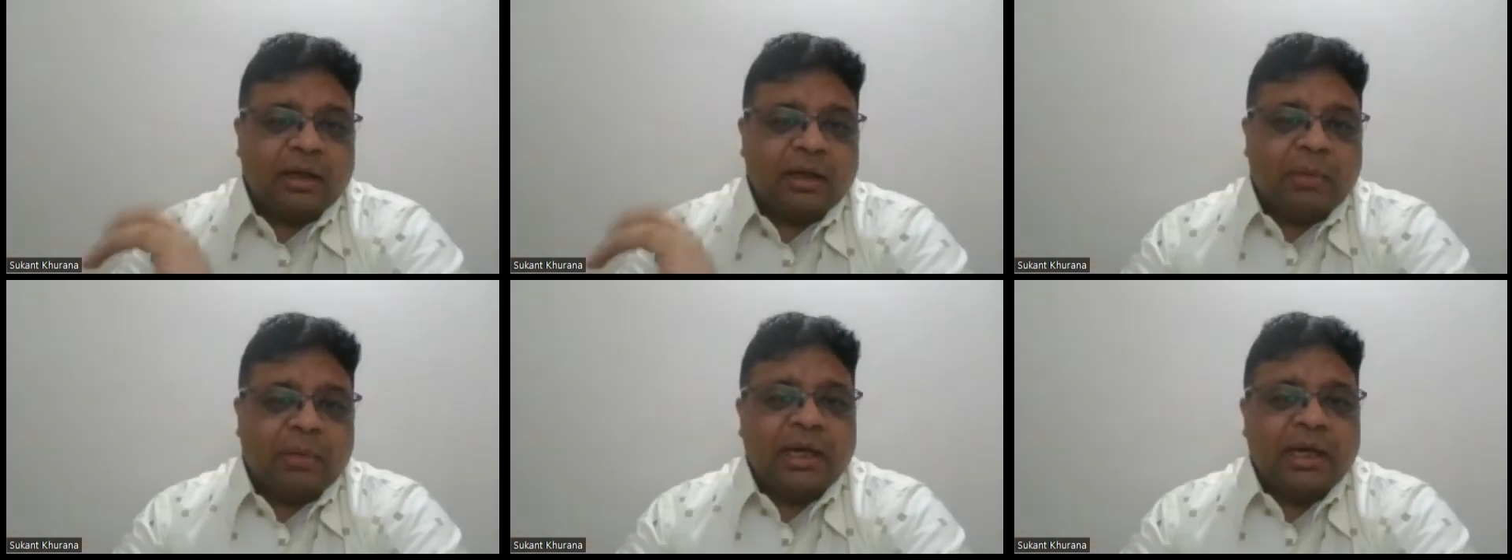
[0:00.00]

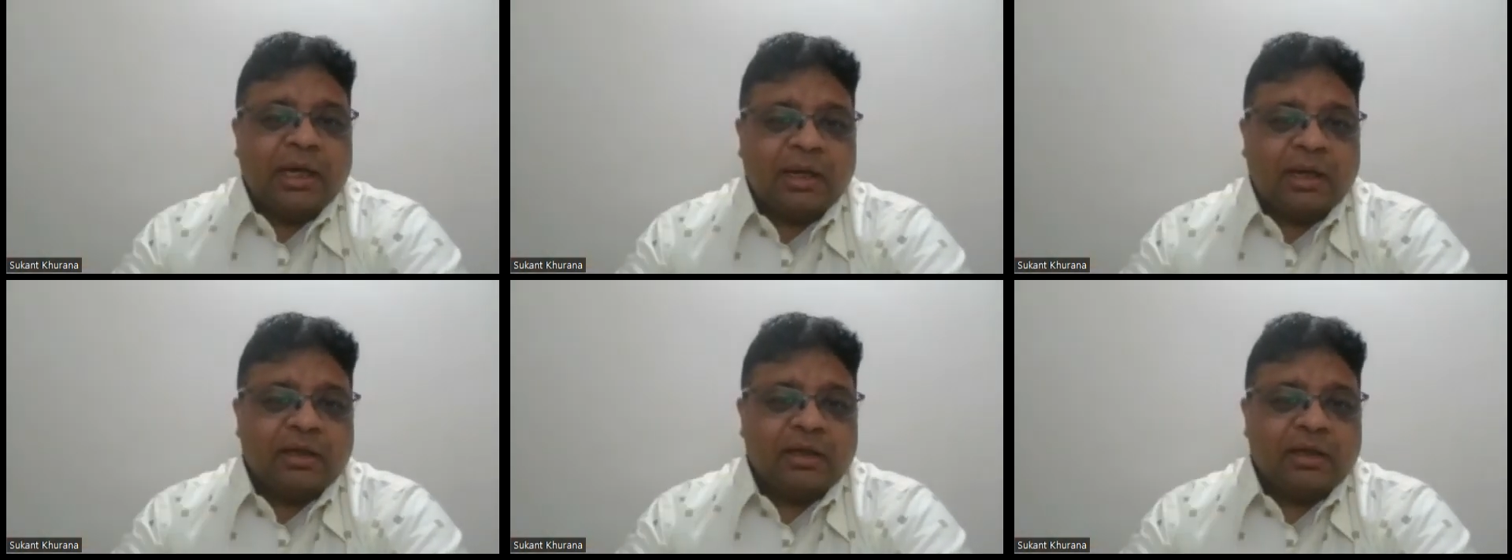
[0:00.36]
by
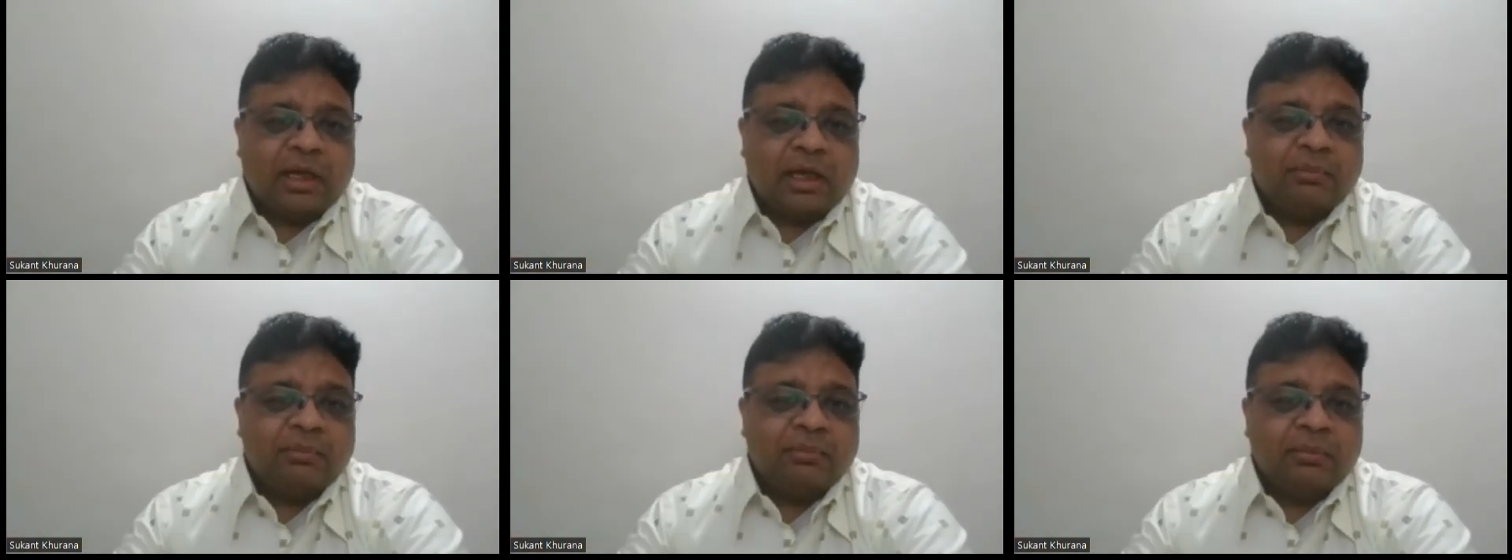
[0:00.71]
and large,
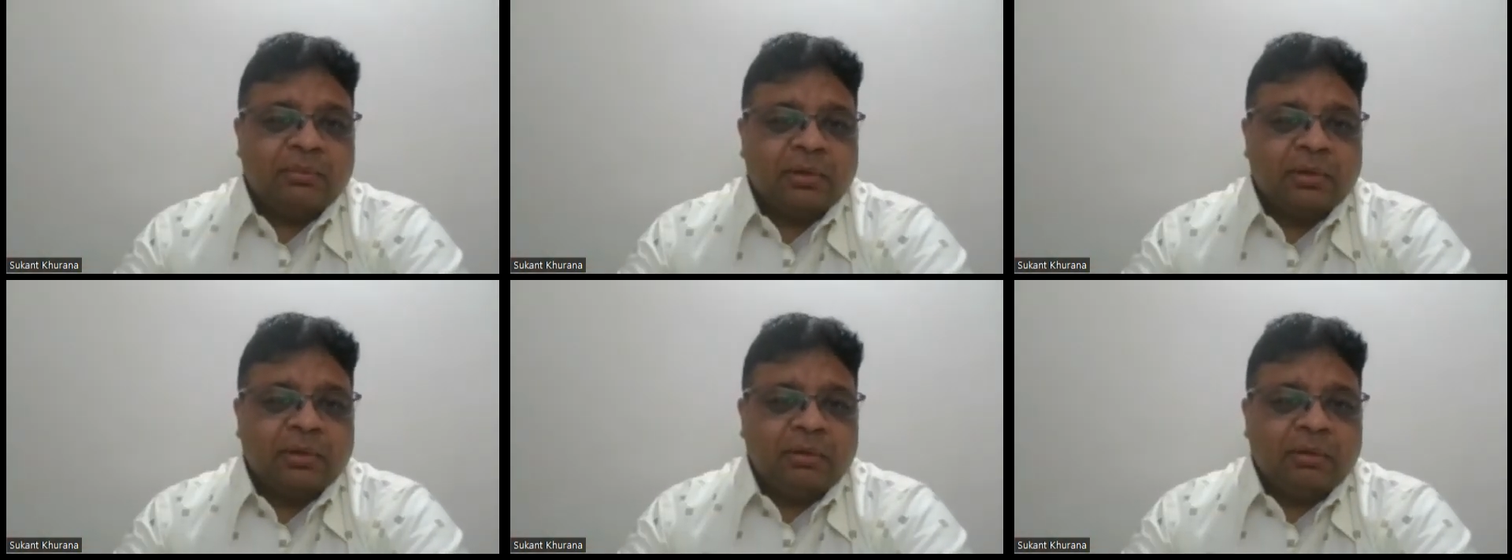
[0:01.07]
I'm
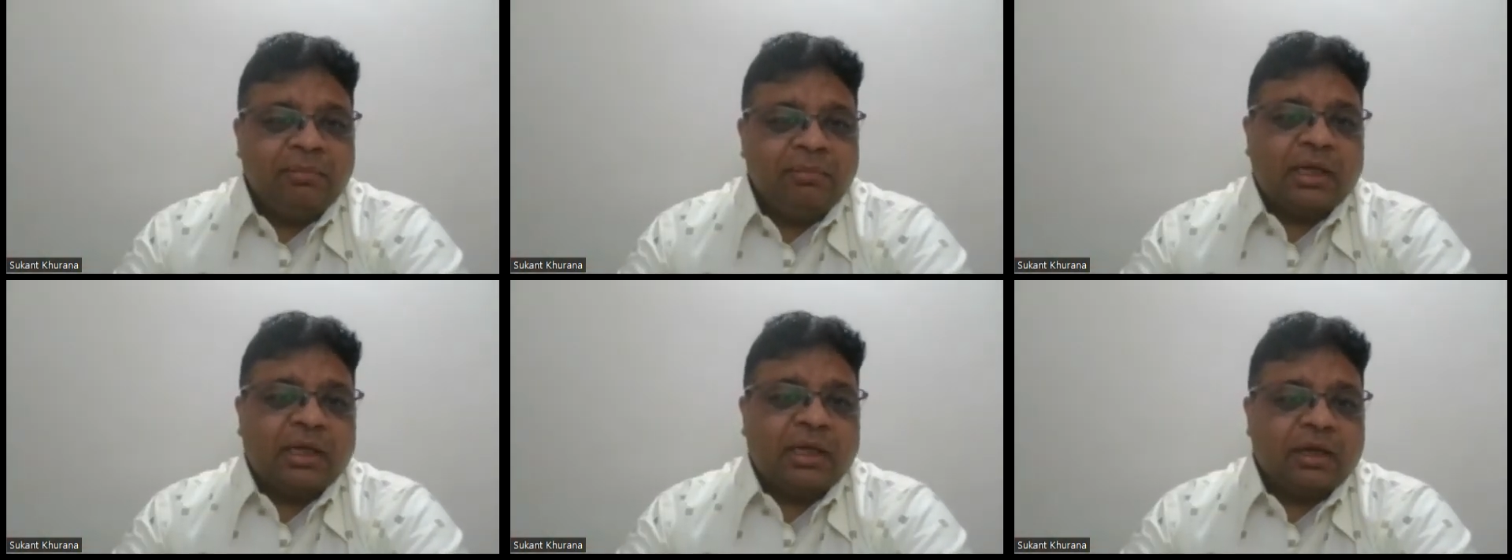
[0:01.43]

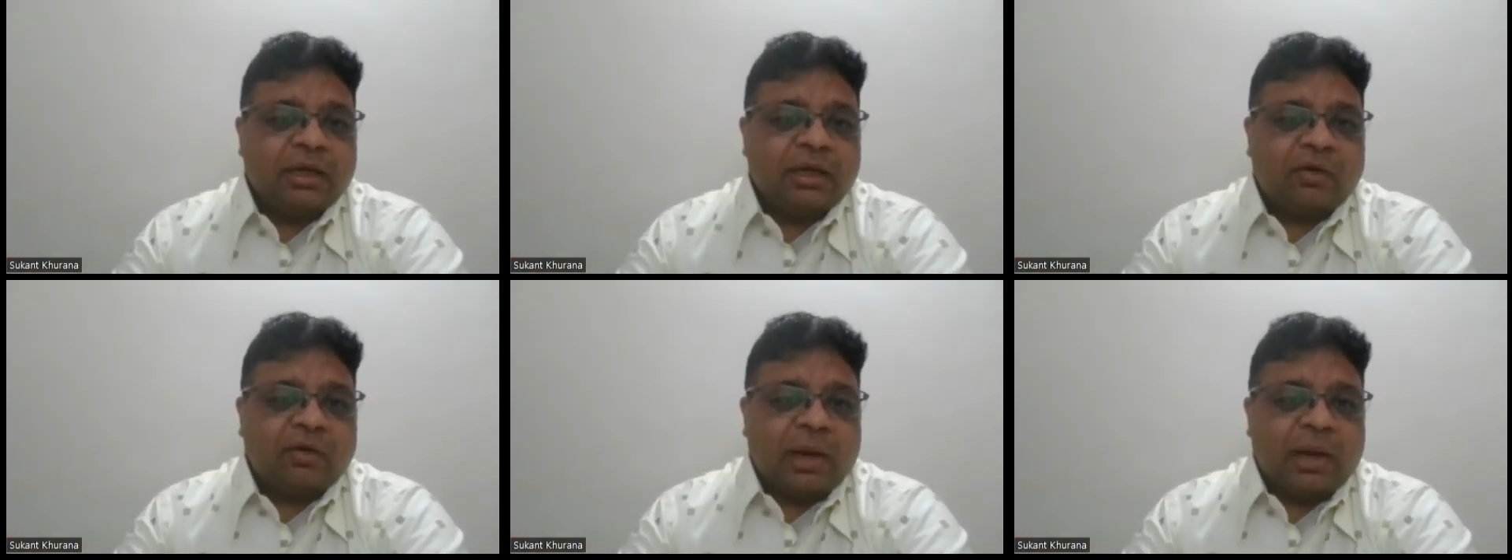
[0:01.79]
making
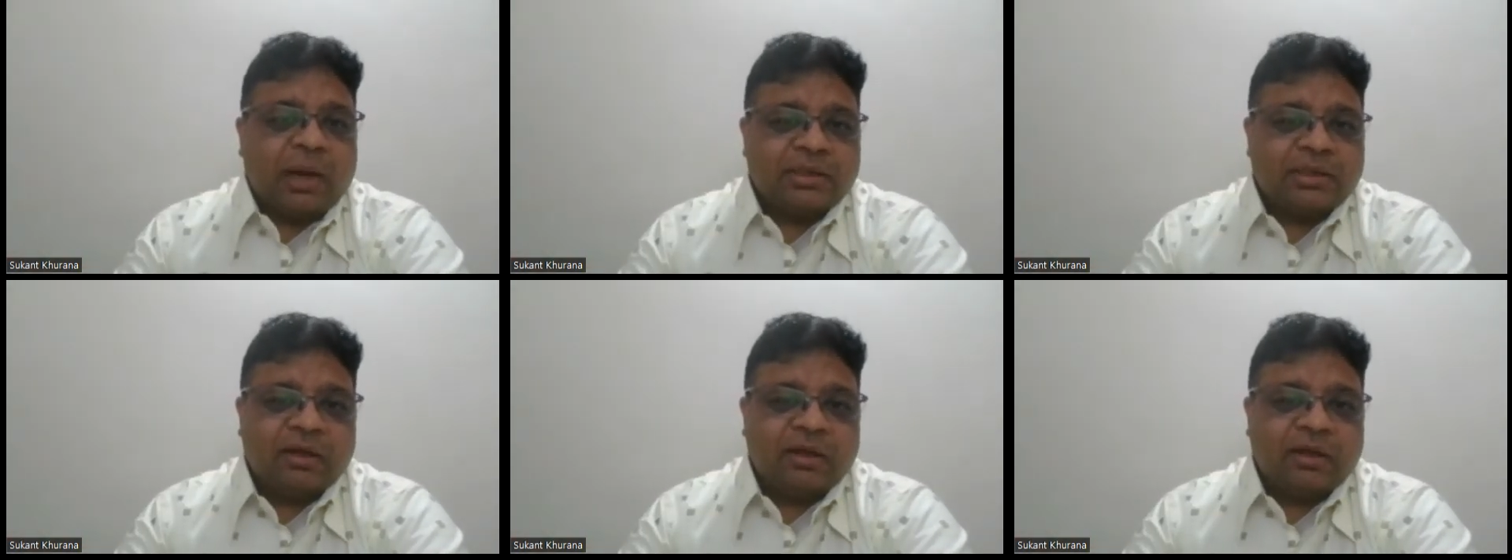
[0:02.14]
it for
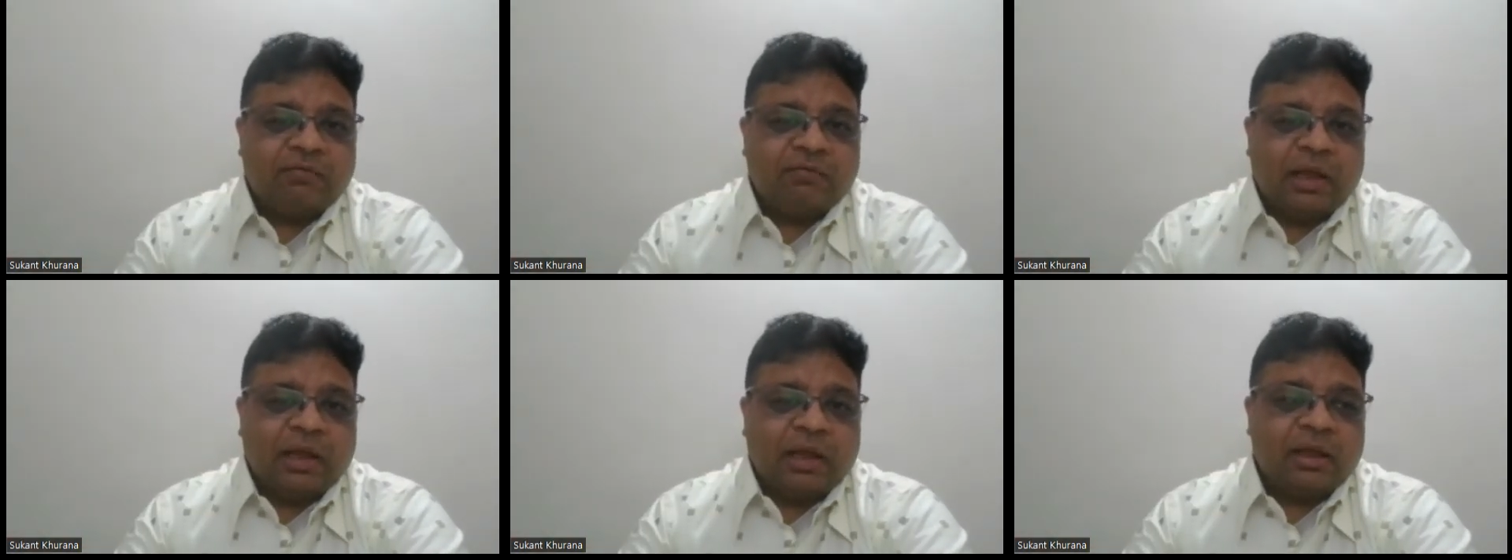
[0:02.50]

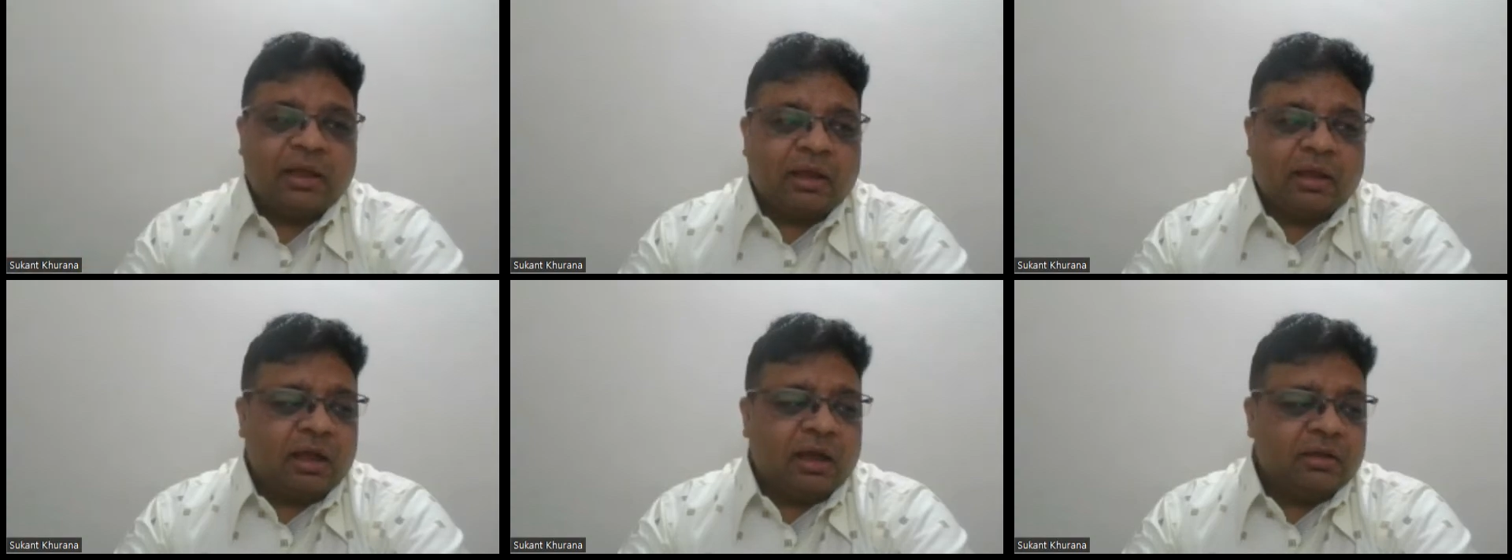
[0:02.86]
myself
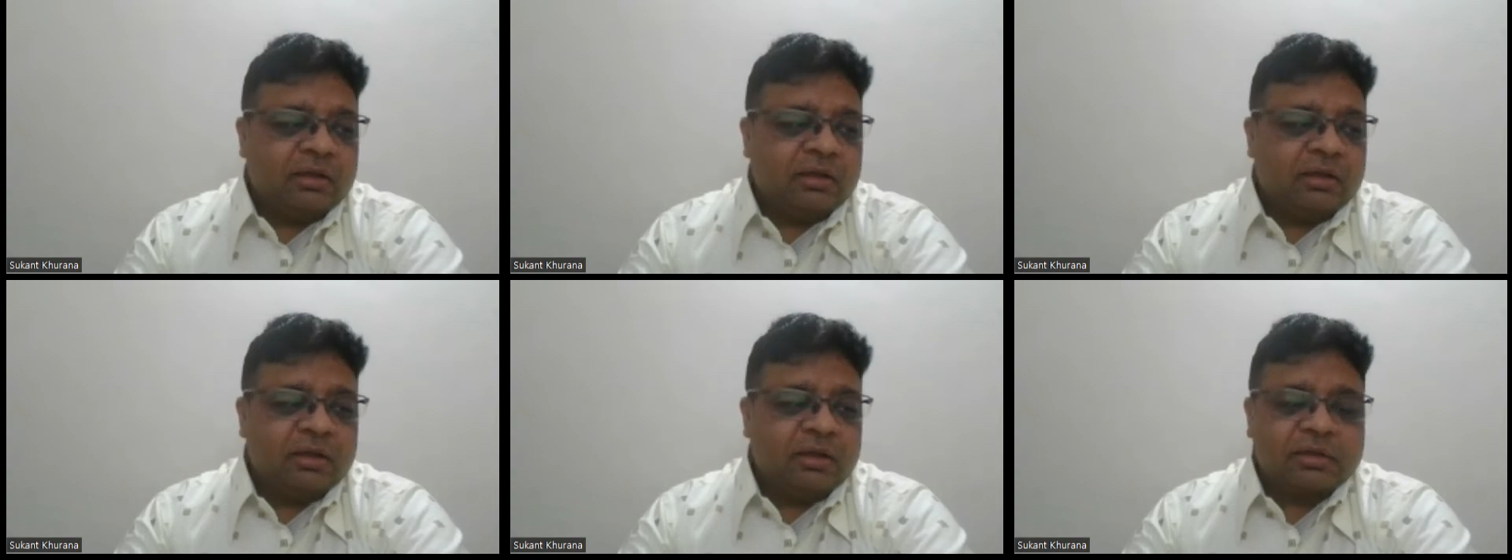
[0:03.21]
and
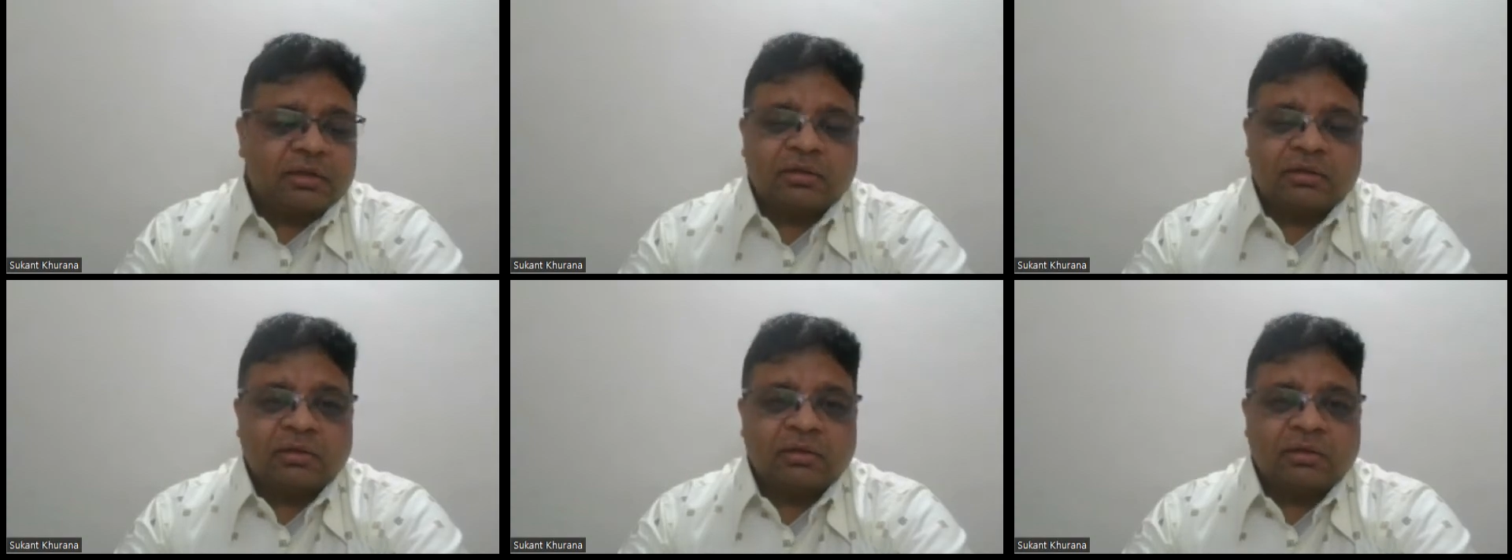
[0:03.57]

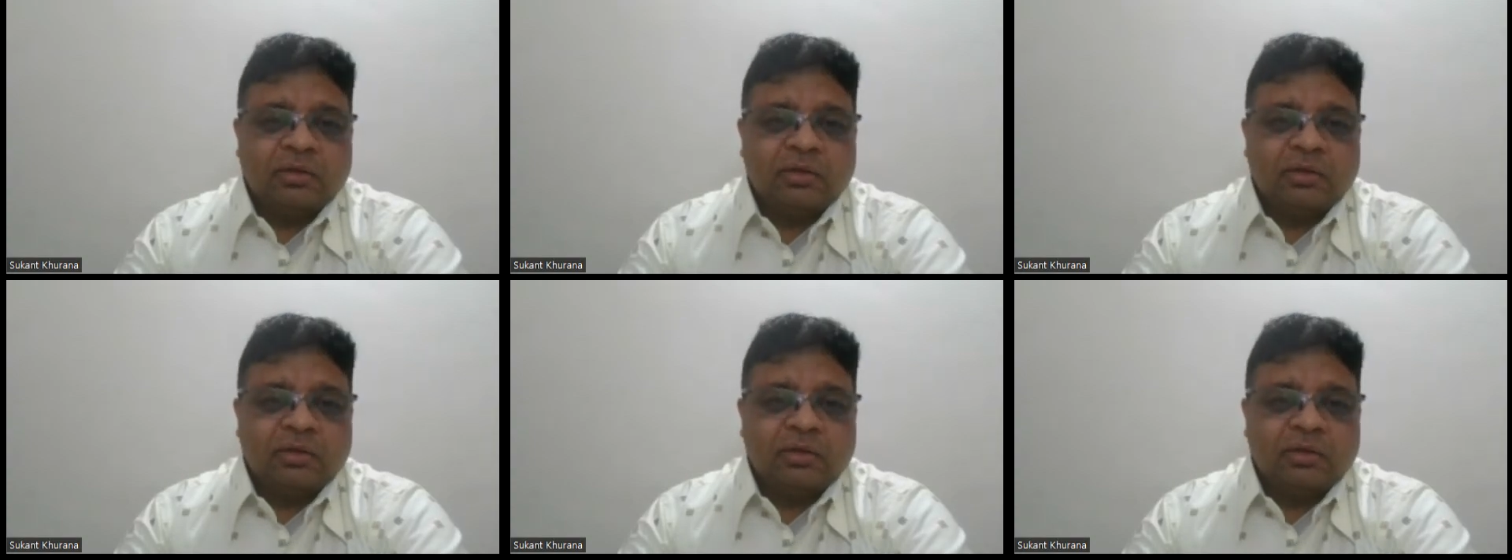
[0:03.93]
others